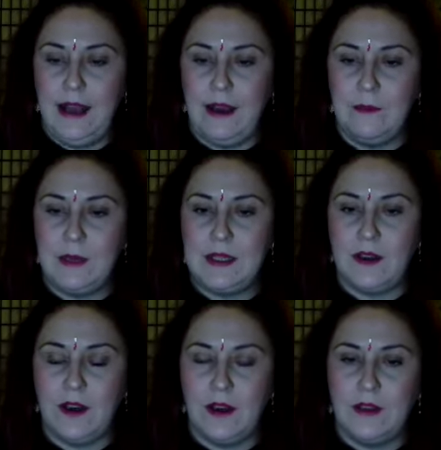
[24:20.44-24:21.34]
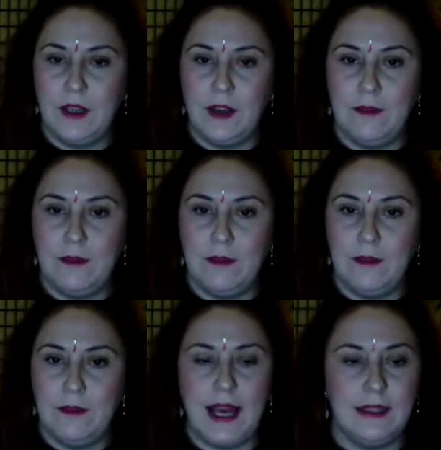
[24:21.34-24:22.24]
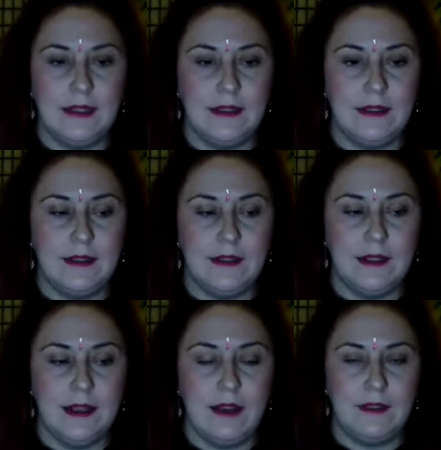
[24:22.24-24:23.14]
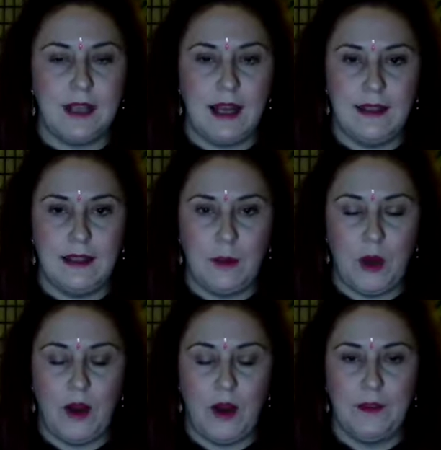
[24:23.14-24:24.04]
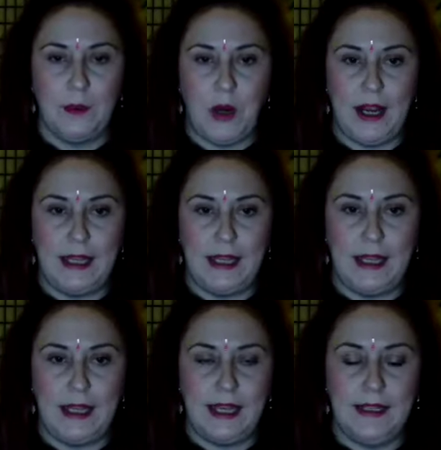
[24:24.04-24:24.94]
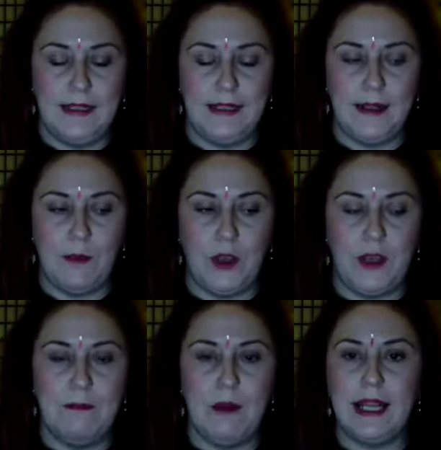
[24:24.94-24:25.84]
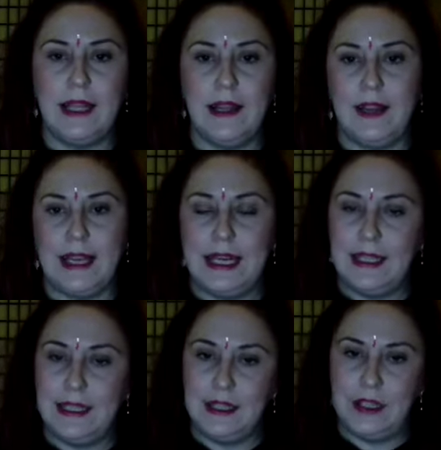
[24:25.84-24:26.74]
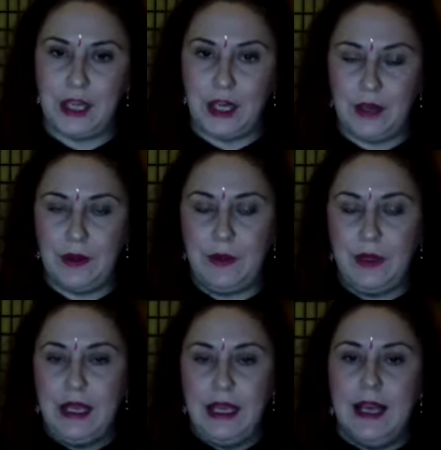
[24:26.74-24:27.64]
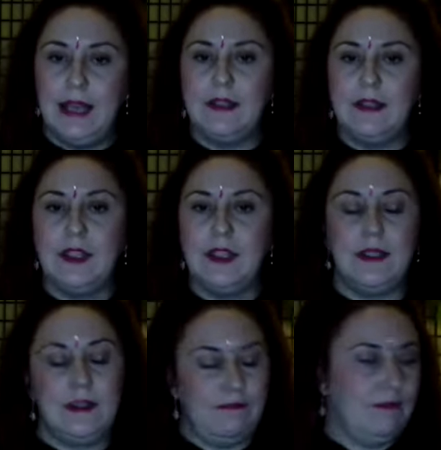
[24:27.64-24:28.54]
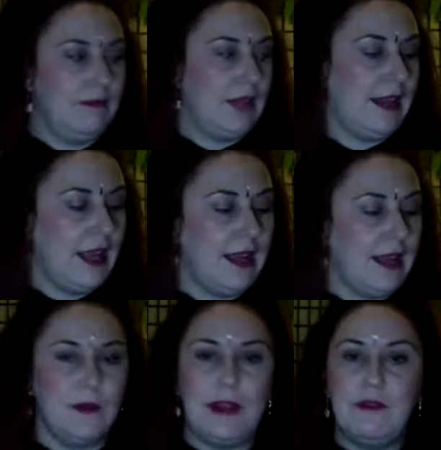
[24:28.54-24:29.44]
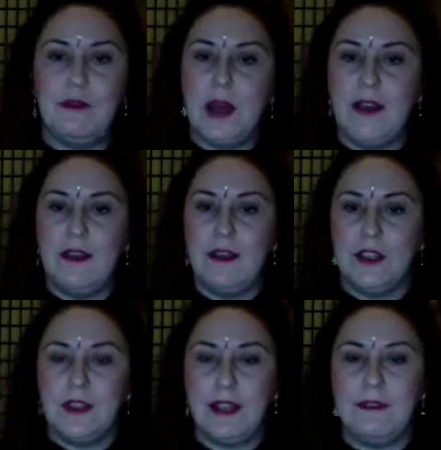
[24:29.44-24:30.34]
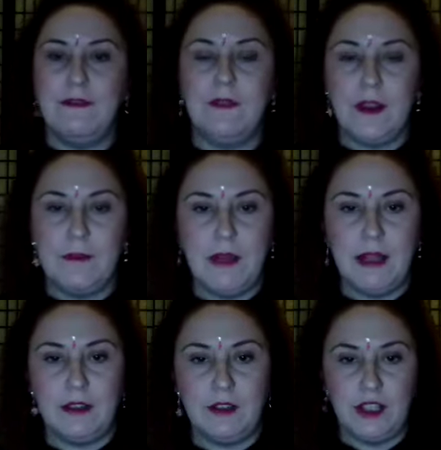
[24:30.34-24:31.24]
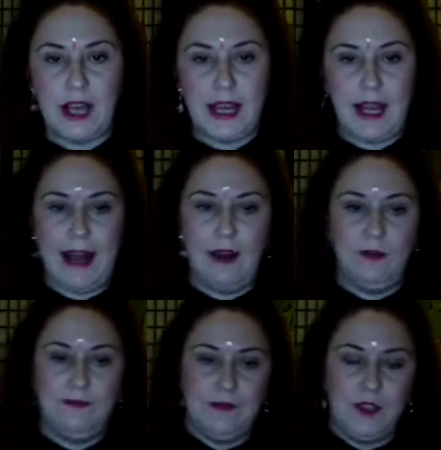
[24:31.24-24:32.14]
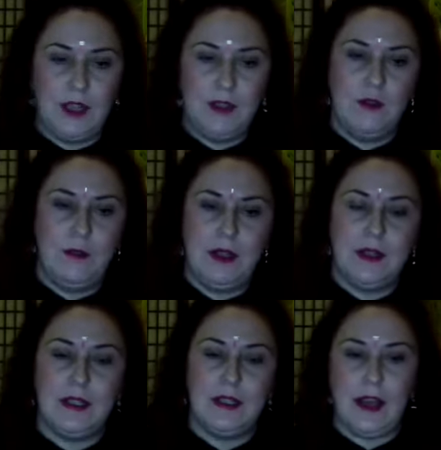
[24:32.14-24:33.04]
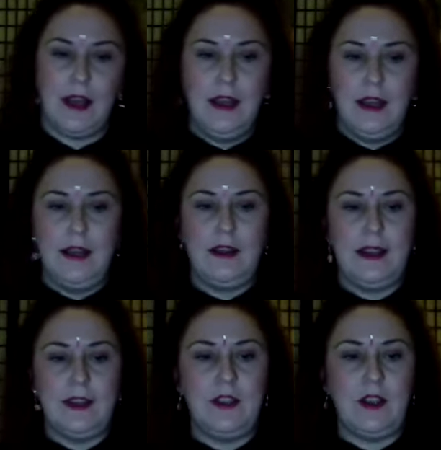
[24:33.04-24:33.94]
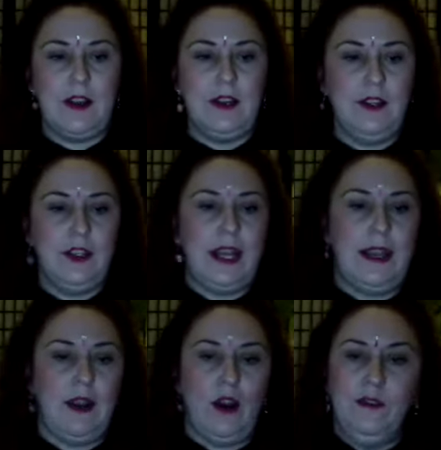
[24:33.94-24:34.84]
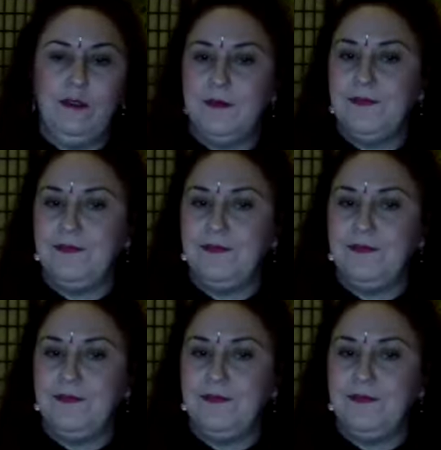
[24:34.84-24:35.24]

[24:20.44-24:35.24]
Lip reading: And we start to come to the end of that little part of the practice. So what you might like to do is just take the hands away from the earth and just give them a little shake out. So it's almost like you're just kind of shaking off